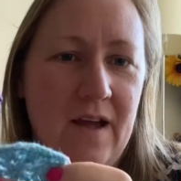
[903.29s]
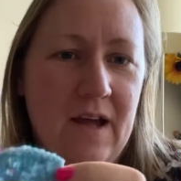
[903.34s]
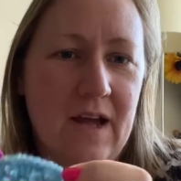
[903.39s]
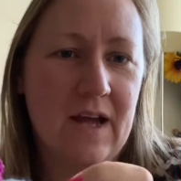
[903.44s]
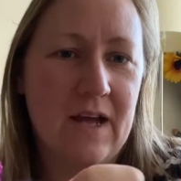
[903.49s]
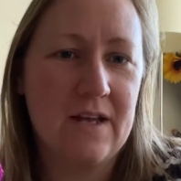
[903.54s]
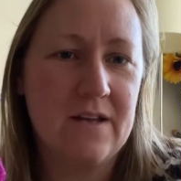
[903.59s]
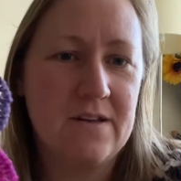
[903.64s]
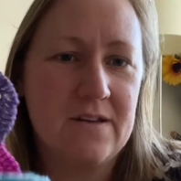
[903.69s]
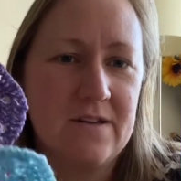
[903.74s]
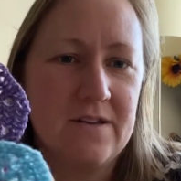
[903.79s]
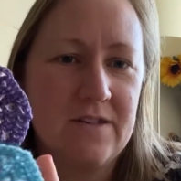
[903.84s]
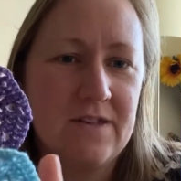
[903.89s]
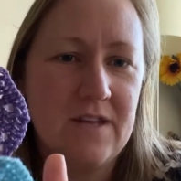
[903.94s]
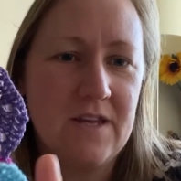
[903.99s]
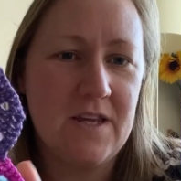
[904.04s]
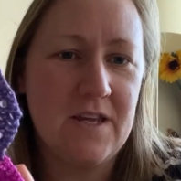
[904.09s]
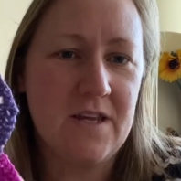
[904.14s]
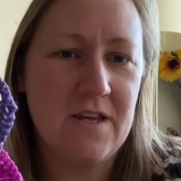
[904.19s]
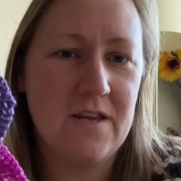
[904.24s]
And
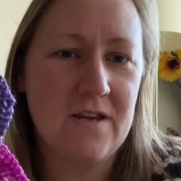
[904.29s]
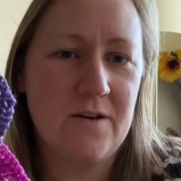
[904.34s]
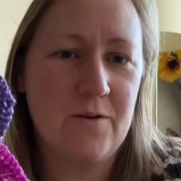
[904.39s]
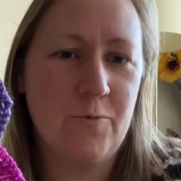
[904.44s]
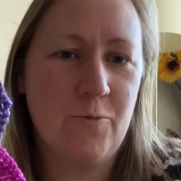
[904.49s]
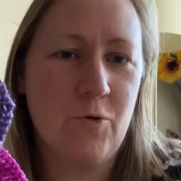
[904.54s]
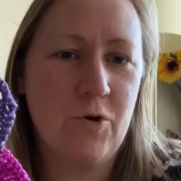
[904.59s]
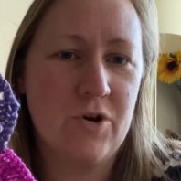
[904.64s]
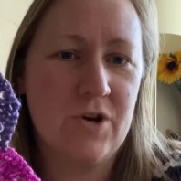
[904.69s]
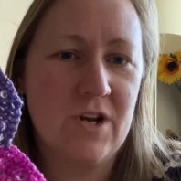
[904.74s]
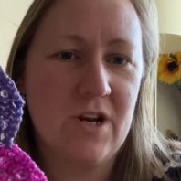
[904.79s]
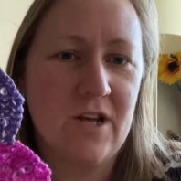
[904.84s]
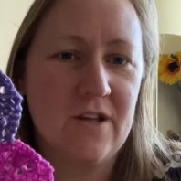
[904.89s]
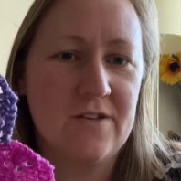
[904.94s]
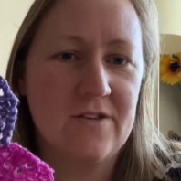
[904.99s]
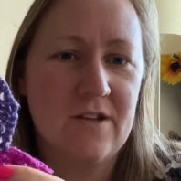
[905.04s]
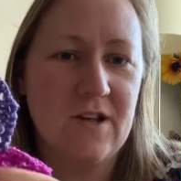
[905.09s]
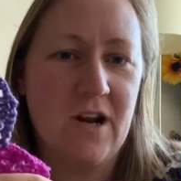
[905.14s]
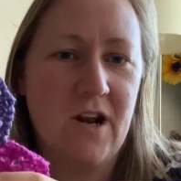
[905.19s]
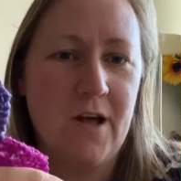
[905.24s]
the
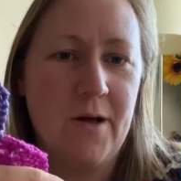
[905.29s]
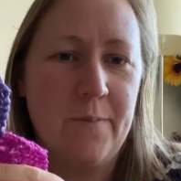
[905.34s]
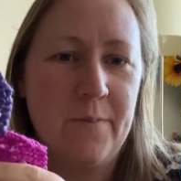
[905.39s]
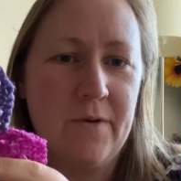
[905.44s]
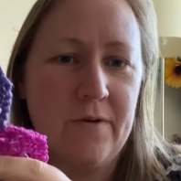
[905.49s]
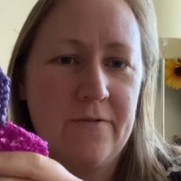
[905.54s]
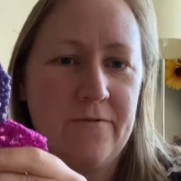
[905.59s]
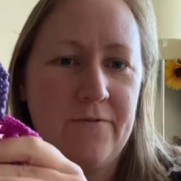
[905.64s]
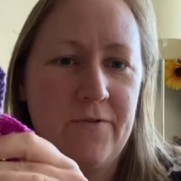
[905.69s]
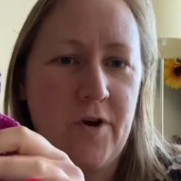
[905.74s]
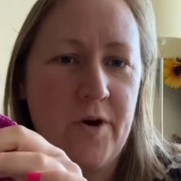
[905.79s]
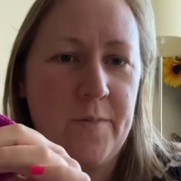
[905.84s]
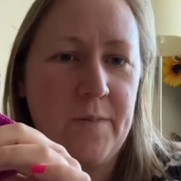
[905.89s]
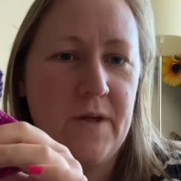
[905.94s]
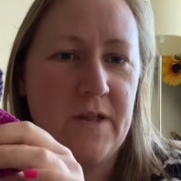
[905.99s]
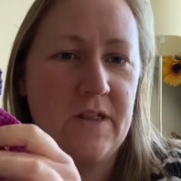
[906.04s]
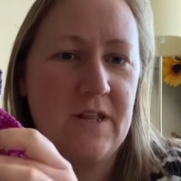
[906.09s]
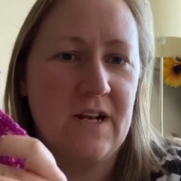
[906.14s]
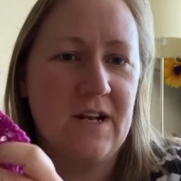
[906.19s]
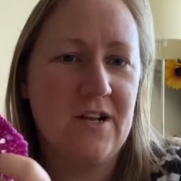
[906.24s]
Wanderlust Club from
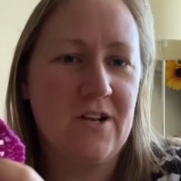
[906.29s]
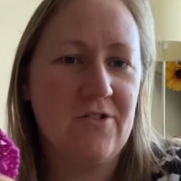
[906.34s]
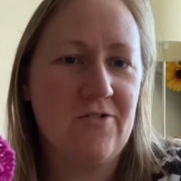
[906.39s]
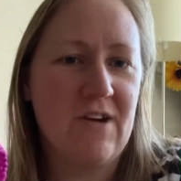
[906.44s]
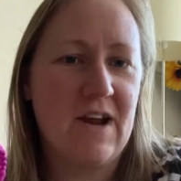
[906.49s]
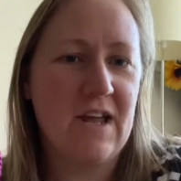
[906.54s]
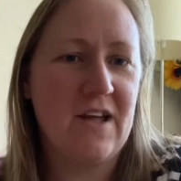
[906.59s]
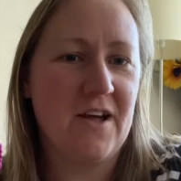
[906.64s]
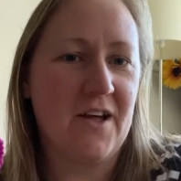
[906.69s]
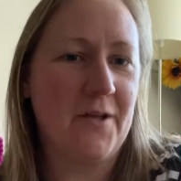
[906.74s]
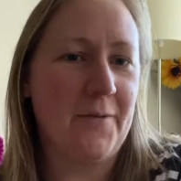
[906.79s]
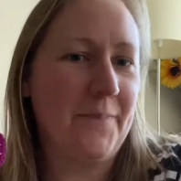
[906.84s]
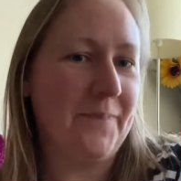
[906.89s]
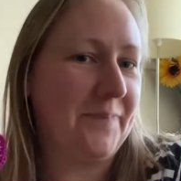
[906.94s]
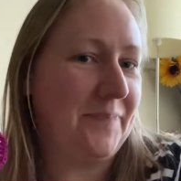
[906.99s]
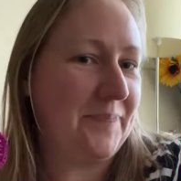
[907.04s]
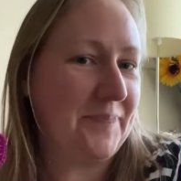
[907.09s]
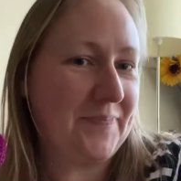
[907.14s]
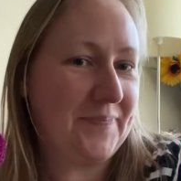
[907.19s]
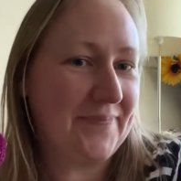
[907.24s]
the Little Grey Girl.
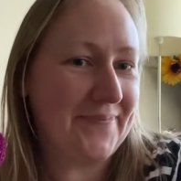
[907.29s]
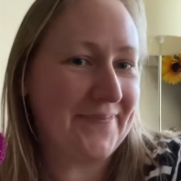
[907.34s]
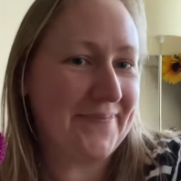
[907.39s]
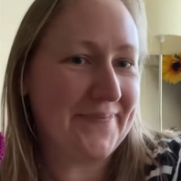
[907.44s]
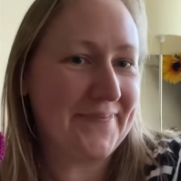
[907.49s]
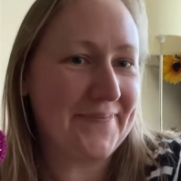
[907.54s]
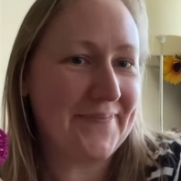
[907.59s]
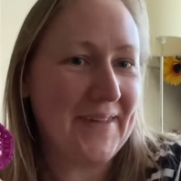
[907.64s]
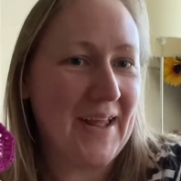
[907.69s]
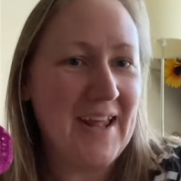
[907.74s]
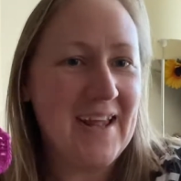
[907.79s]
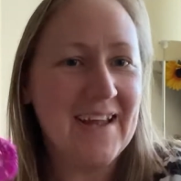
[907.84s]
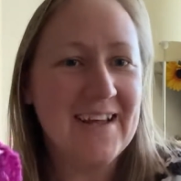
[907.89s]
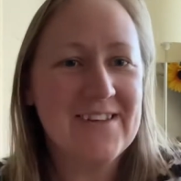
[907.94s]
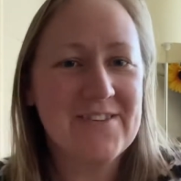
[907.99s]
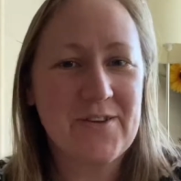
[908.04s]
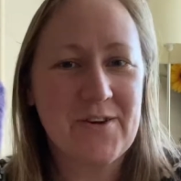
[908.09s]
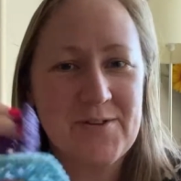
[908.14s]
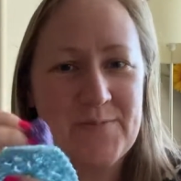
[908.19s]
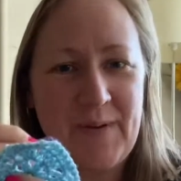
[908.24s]

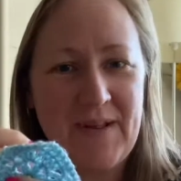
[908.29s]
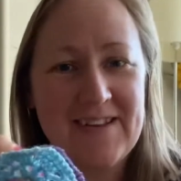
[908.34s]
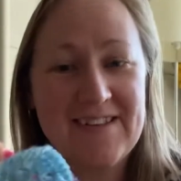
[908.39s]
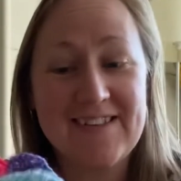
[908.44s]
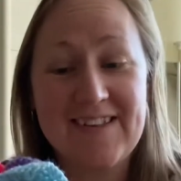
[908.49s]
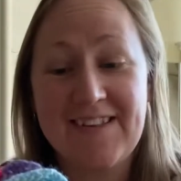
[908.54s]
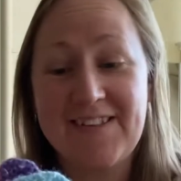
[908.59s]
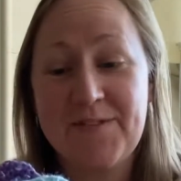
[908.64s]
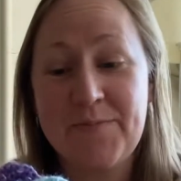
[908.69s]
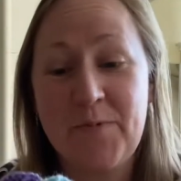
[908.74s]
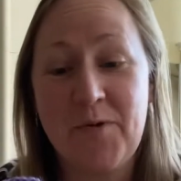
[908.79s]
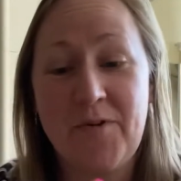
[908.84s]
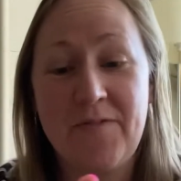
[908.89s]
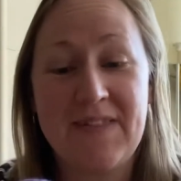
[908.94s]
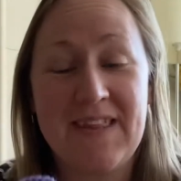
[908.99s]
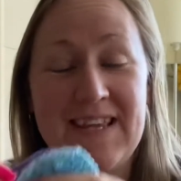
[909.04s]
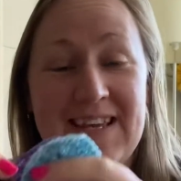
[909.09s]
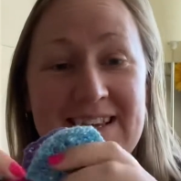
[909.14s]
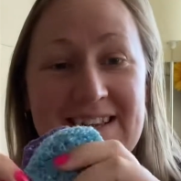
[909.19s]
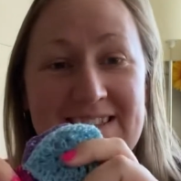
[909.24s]
So expect to see some more of
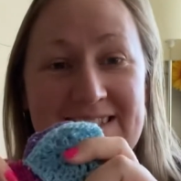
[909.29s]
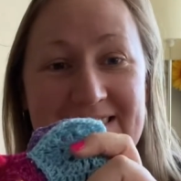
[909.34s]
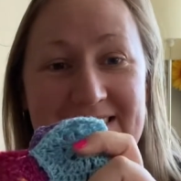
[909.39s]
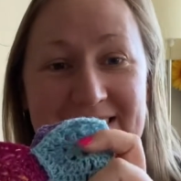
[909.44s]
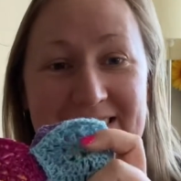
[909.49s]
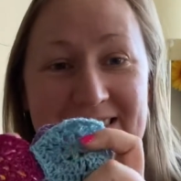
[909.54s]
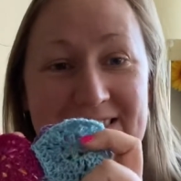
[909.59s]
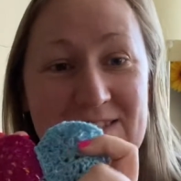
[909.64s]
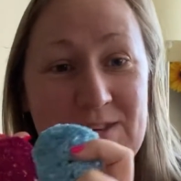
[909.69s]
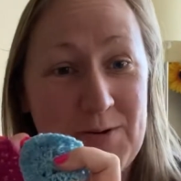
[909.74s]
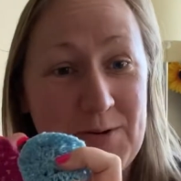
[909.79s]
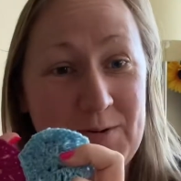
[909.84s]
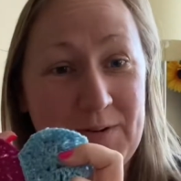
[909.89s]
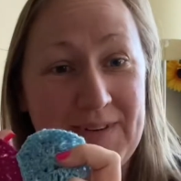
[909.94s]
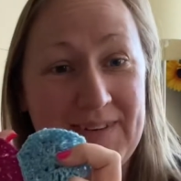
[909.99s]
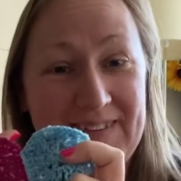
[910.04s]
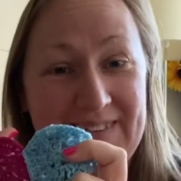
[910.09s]
these soon.